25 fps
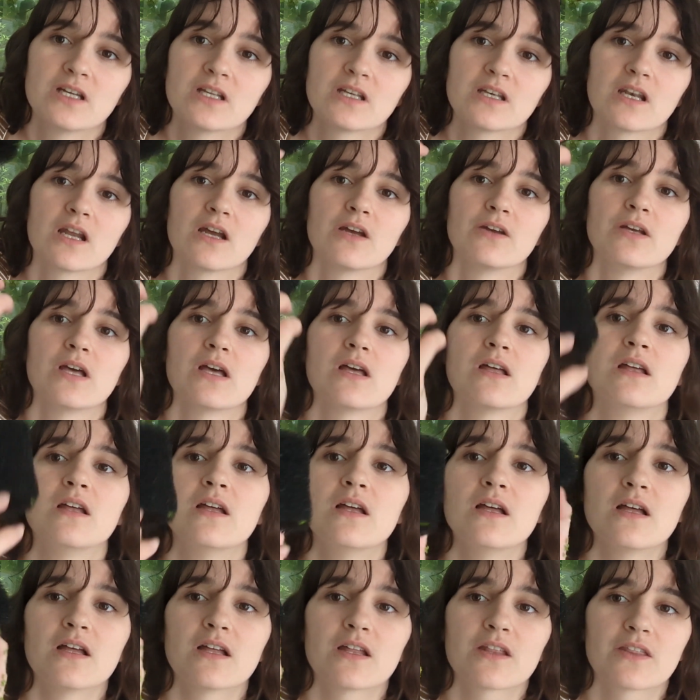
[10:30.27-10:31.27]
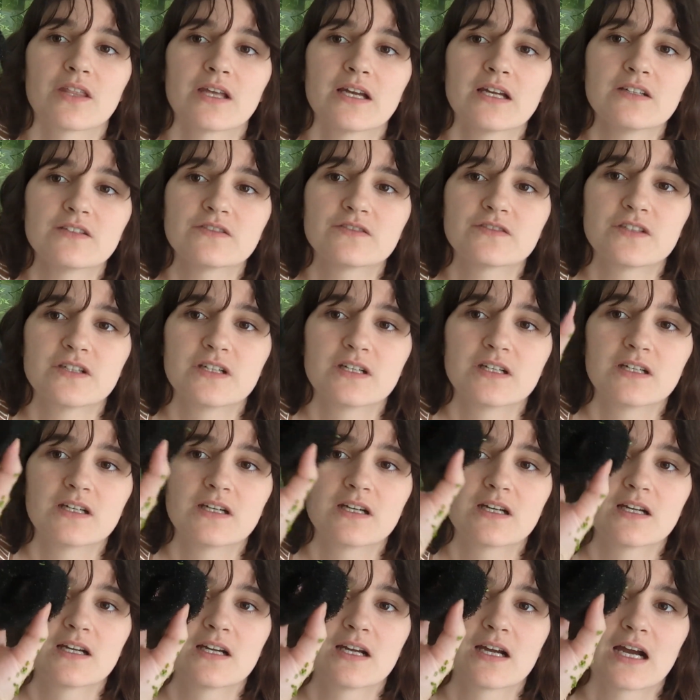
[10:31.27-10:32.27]
Now this
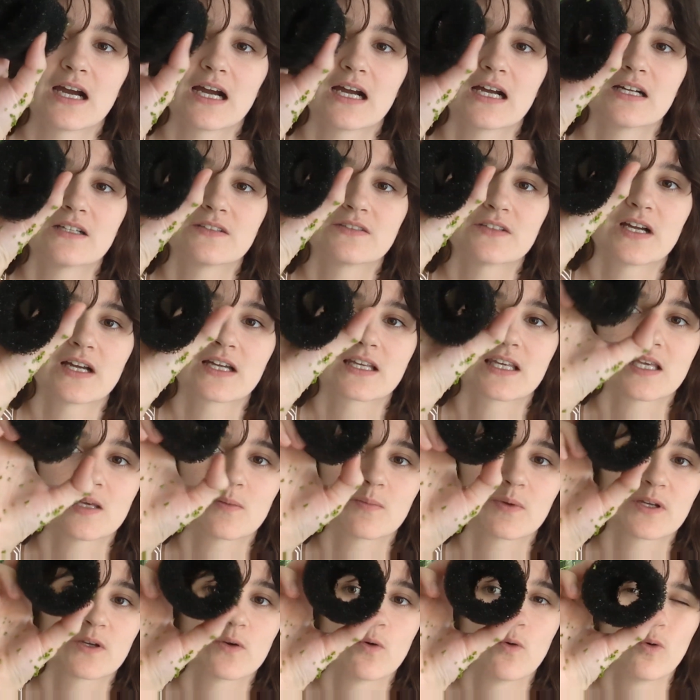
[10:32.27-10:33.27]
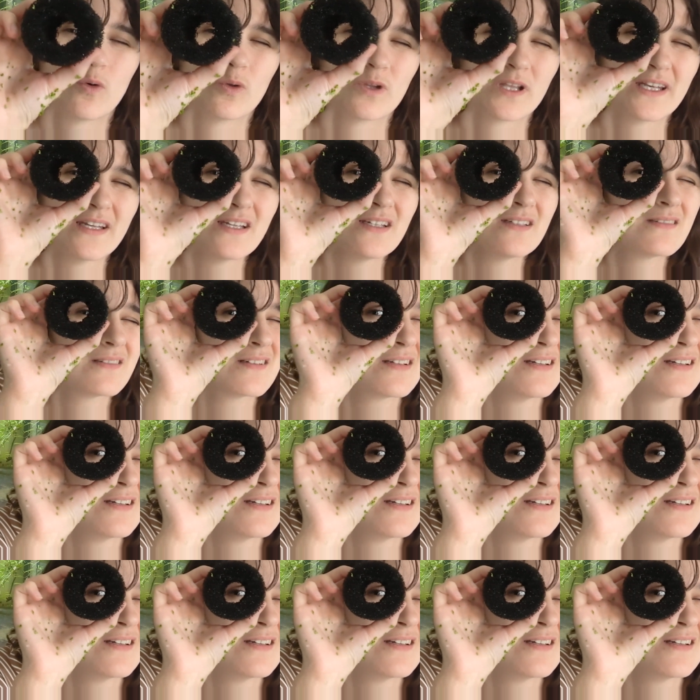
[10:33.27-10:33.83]
has a gaping hole in it,